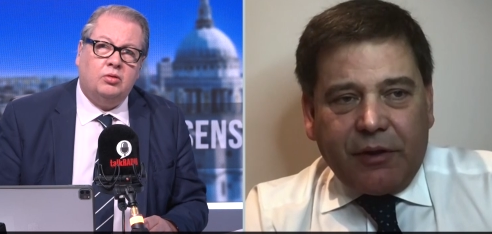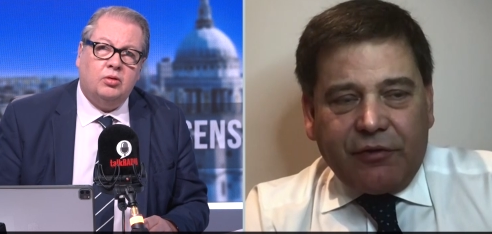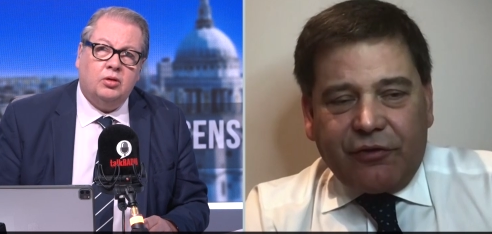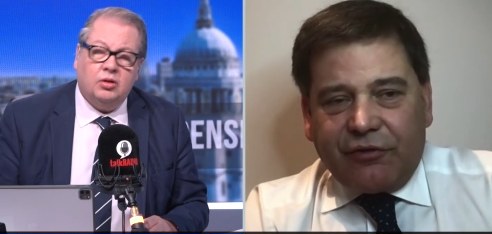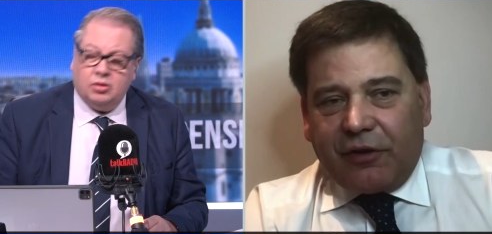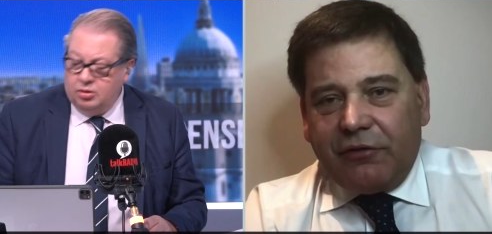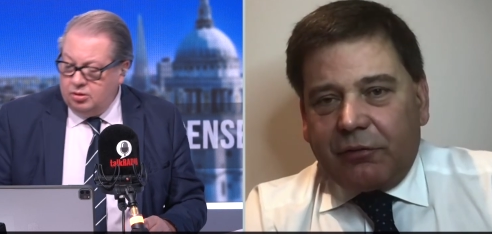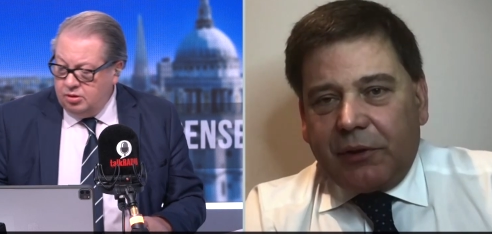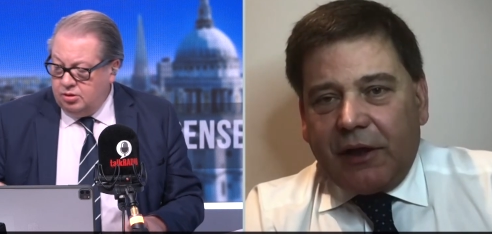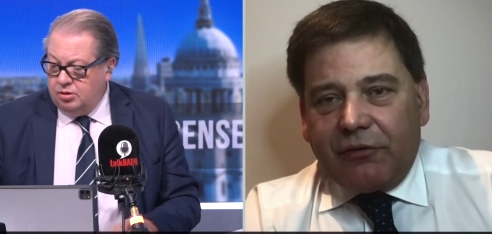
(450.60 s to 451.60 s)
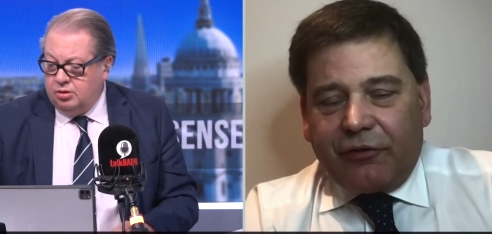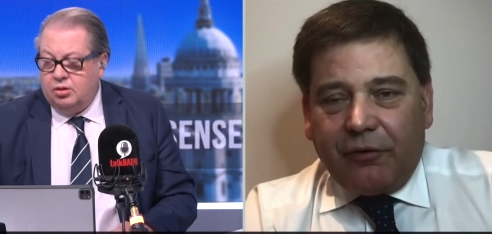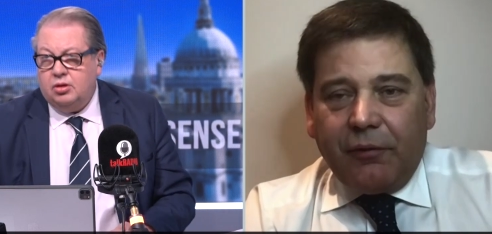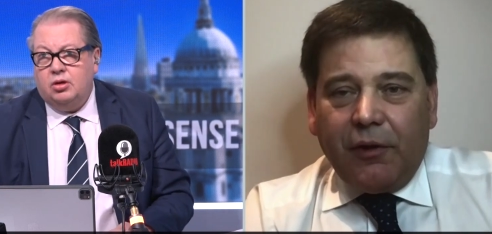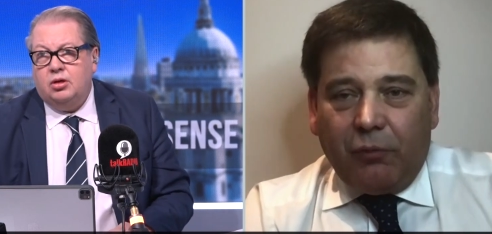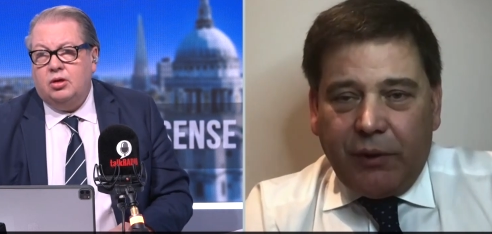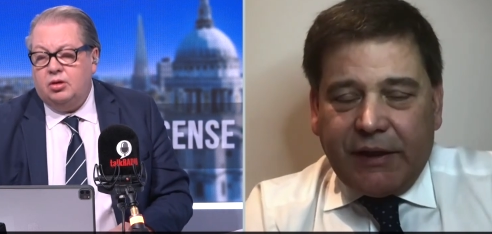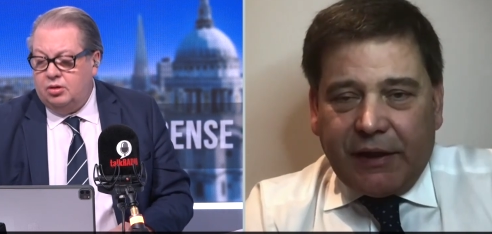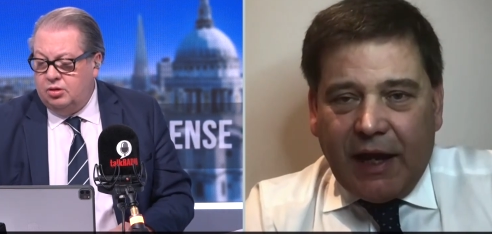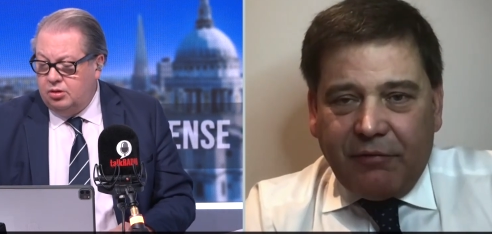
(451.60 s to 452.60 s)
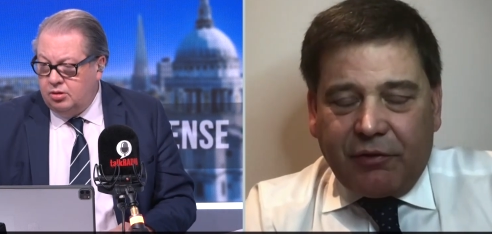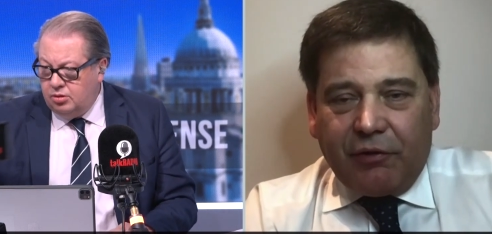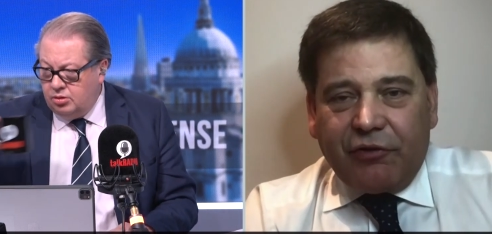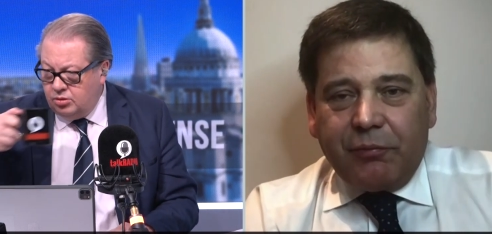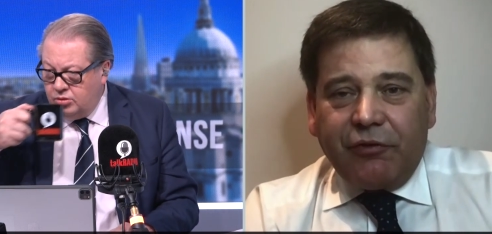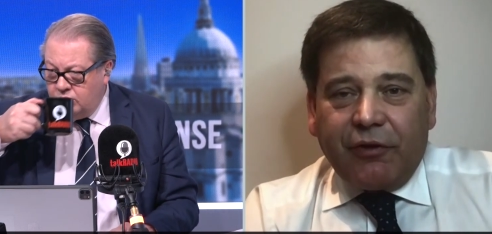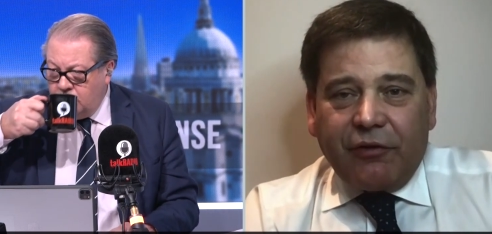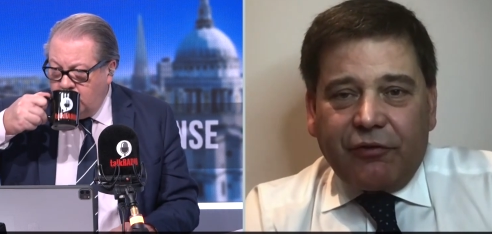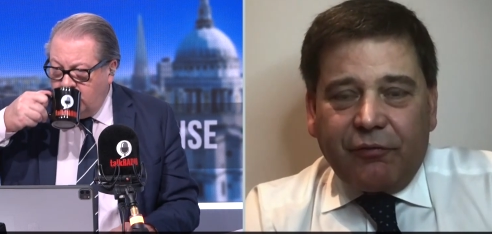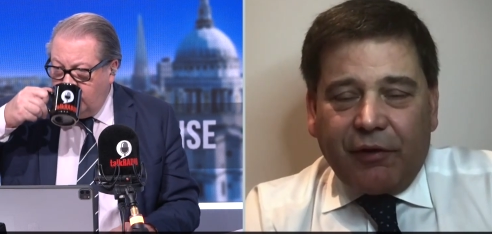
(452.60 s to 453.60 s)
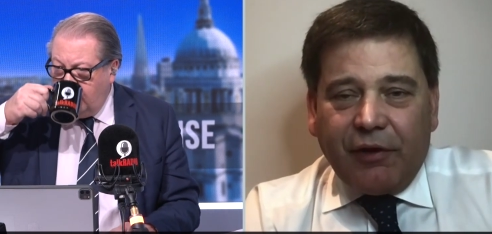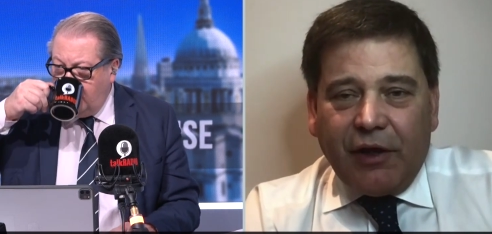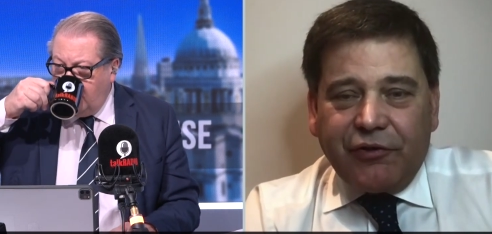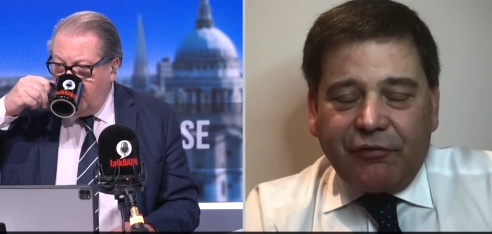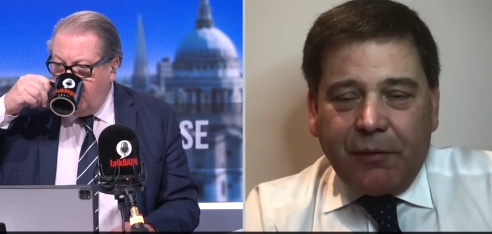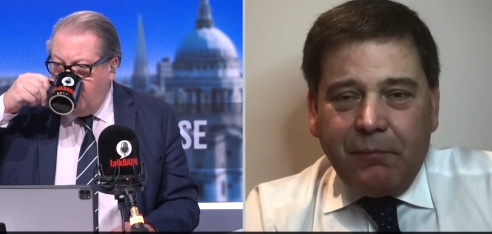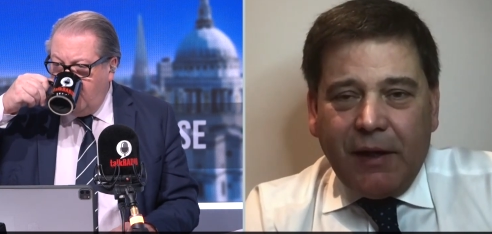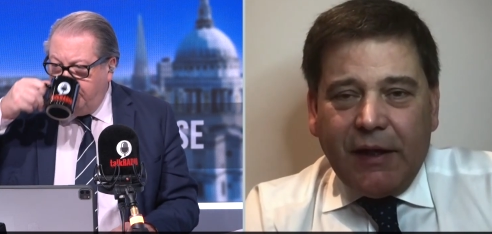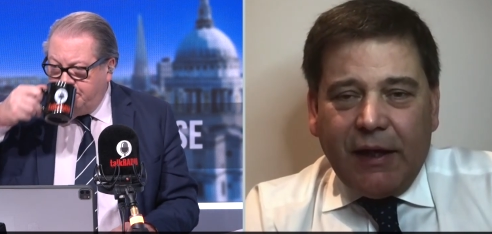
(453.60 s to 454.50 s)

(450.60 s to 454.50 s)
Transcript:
Speaker 1: Minister's going to announce that we can have Christmas. That's very nice of him.